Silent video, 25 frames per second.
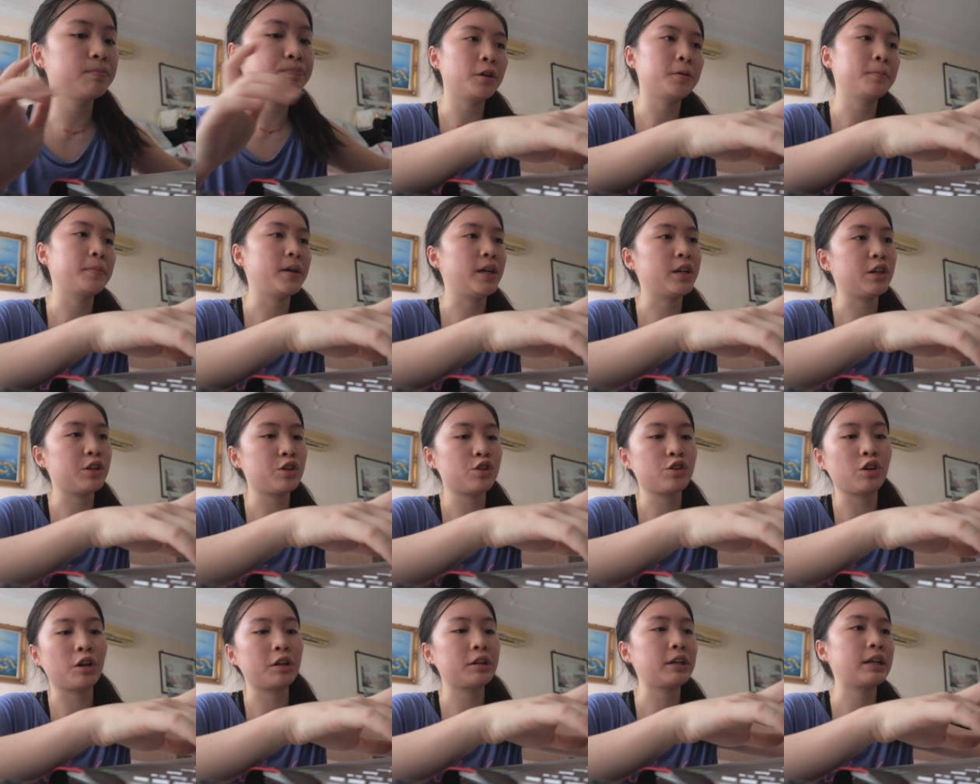film a
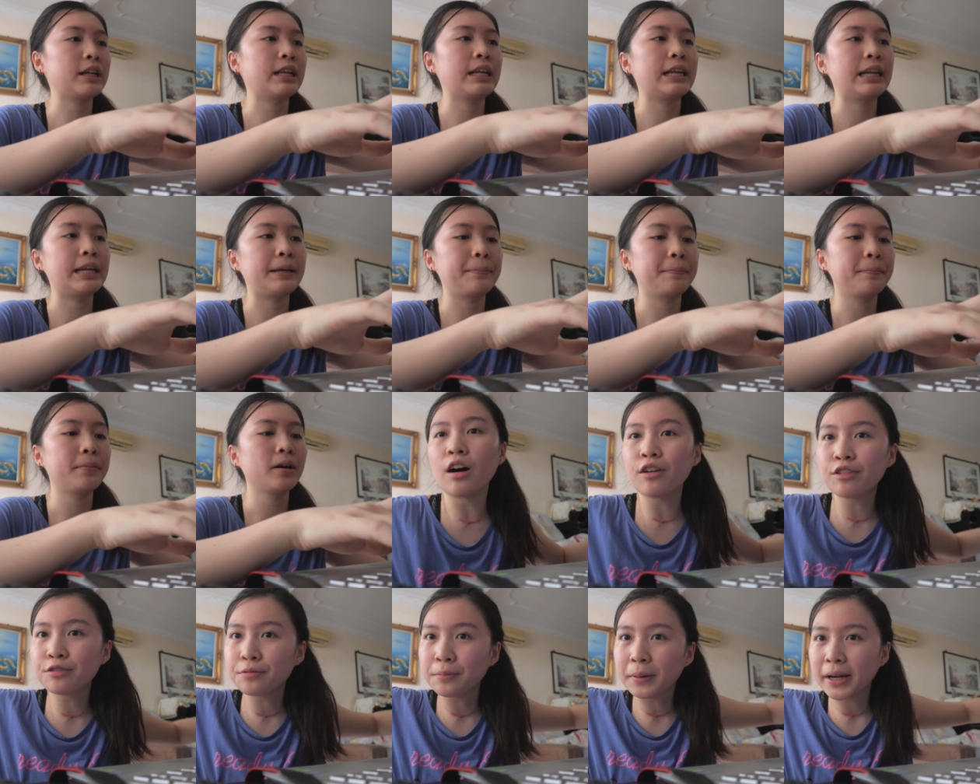short clip
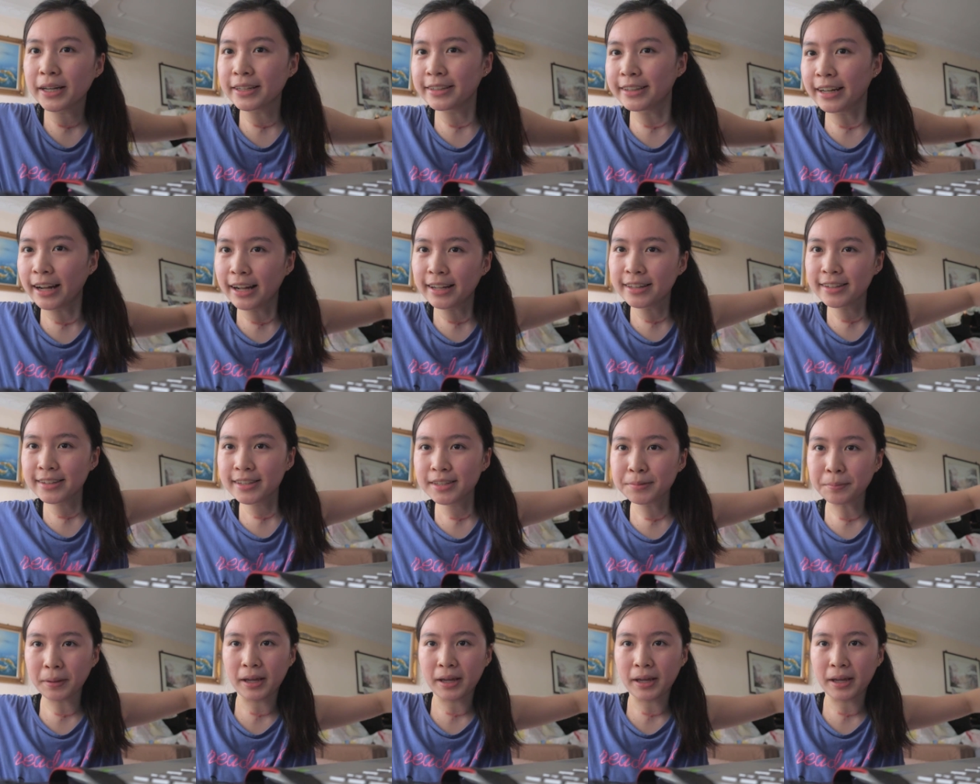of my dance,